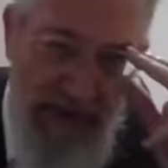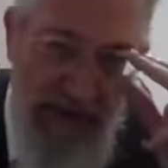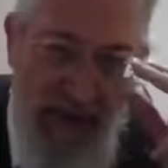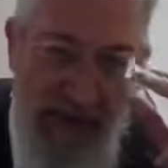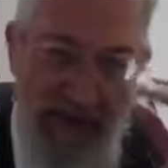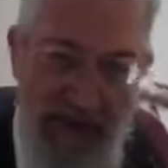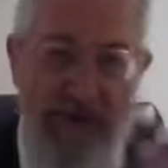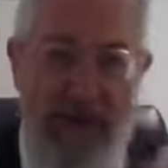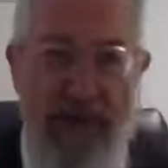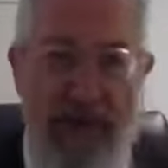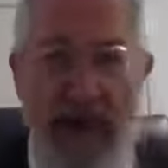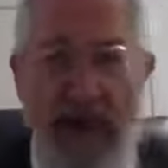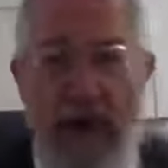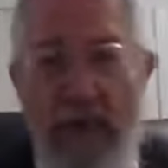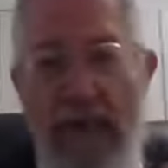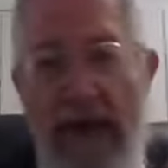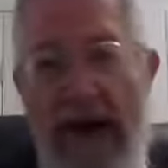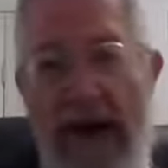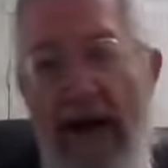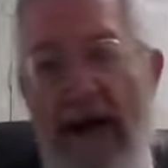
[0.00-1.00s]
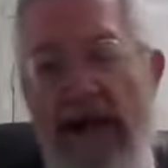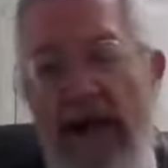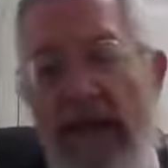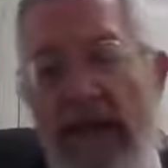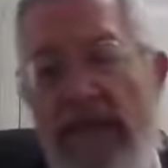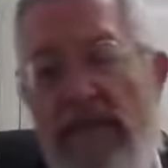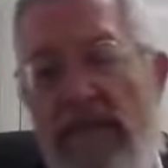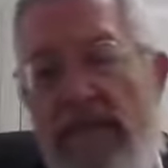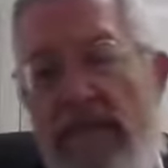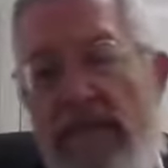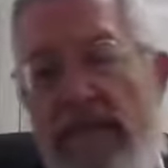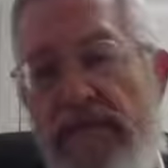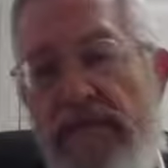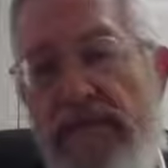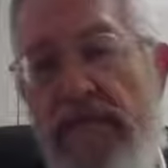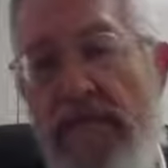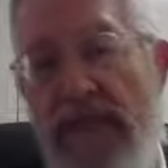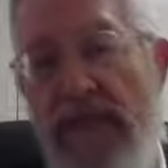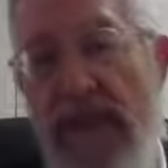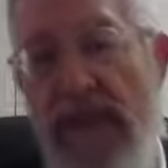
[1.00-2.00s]
So if we go back,
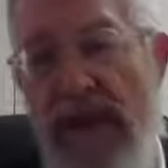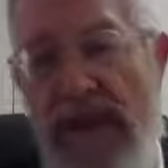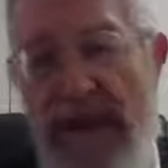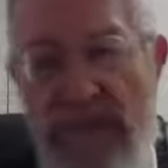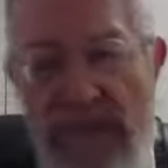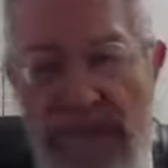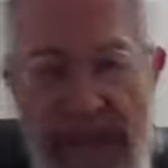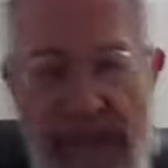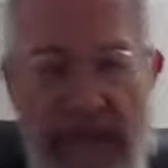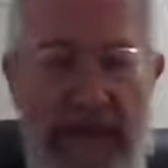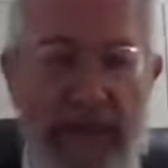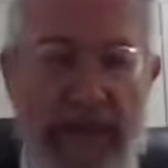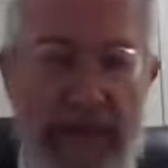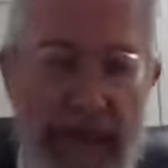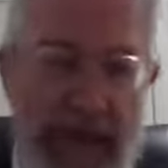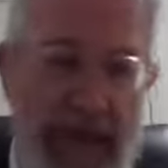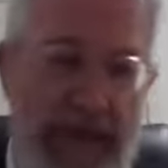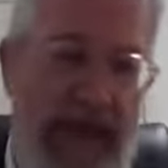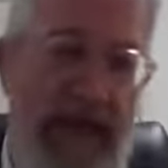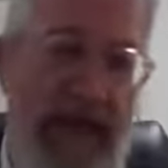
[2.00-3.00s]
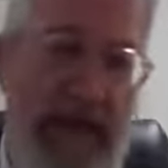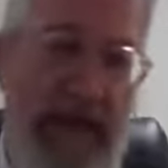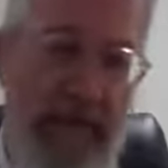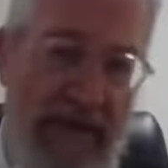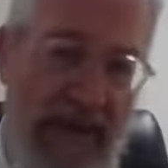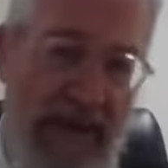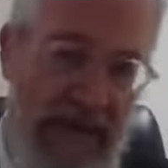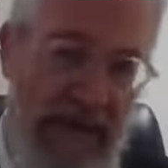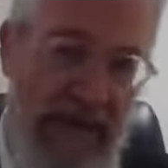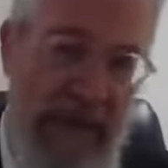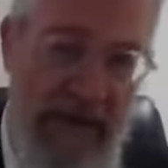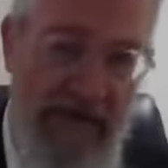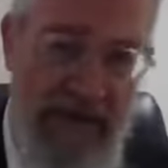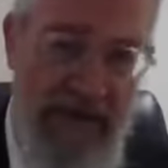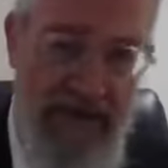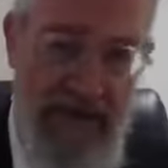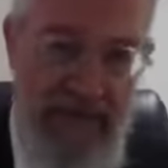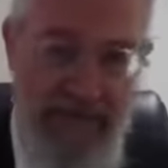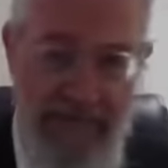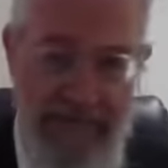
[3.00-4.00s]
that means Mashiach ben
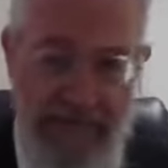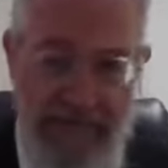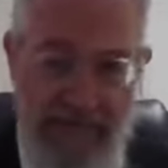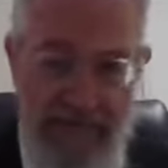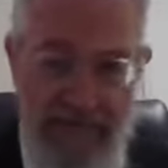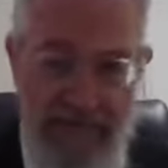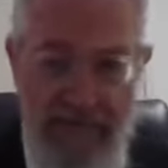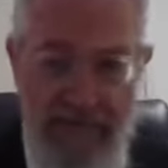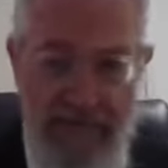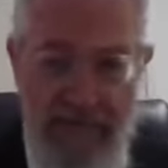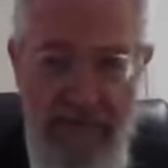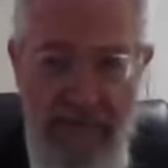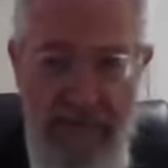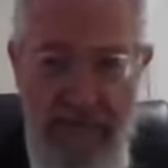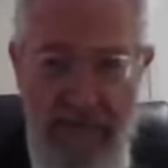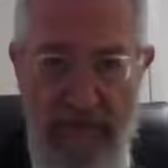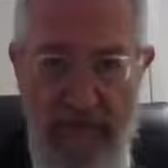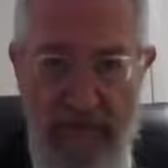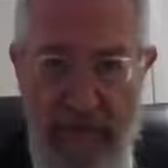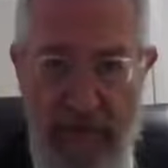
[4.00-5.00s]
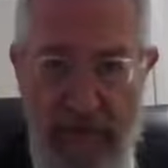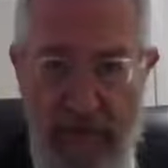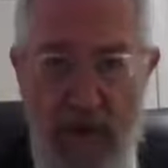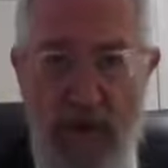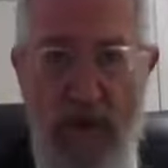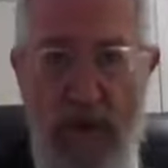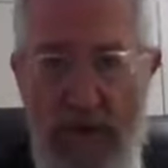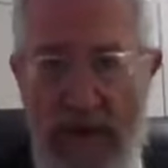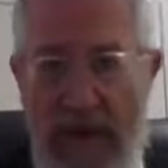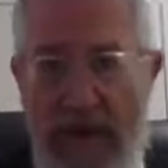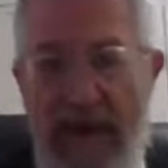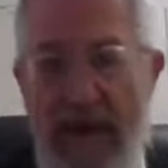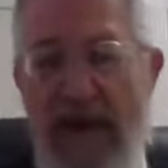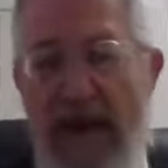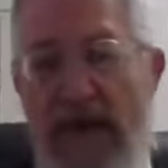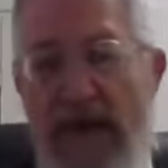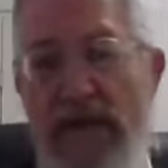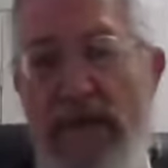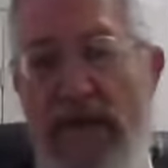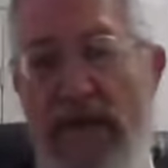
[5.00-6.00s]
David will
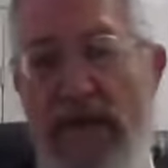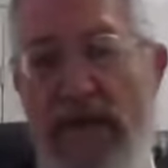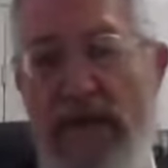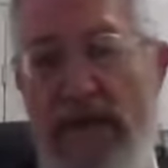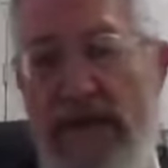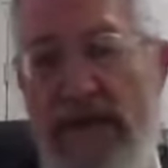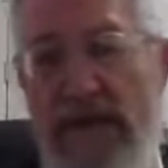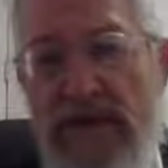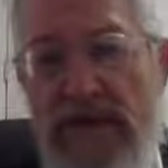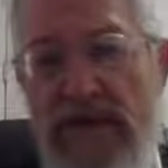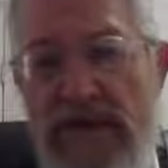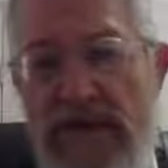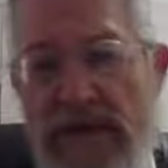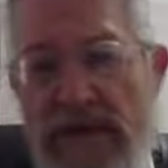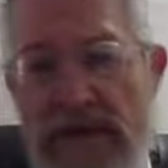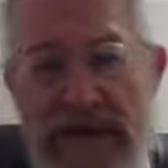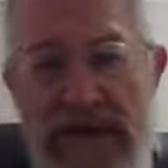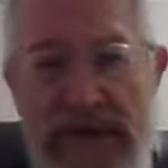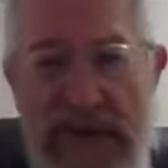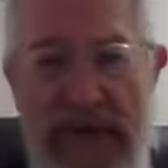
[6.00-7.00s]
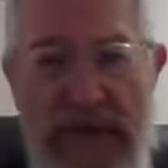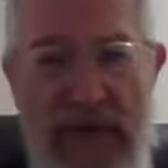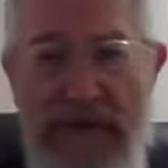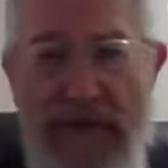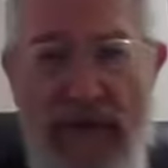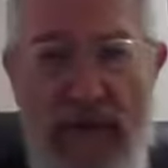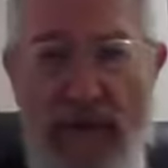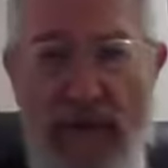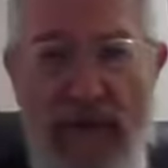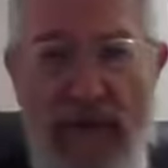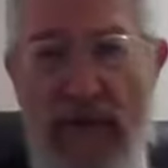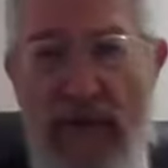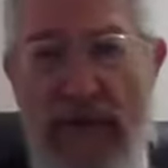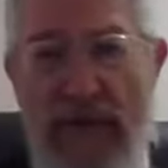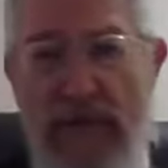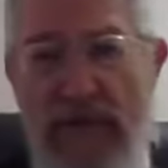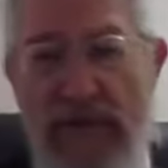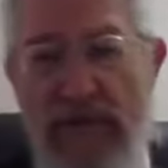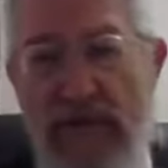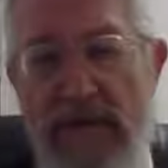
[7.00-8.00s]
kill Armilos, this evil
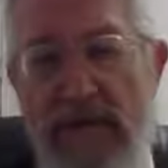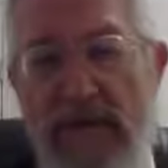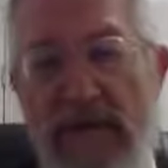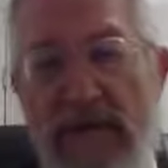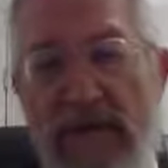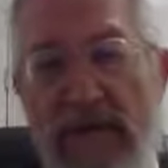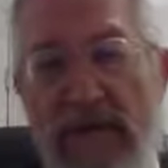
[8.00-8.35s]
ruler.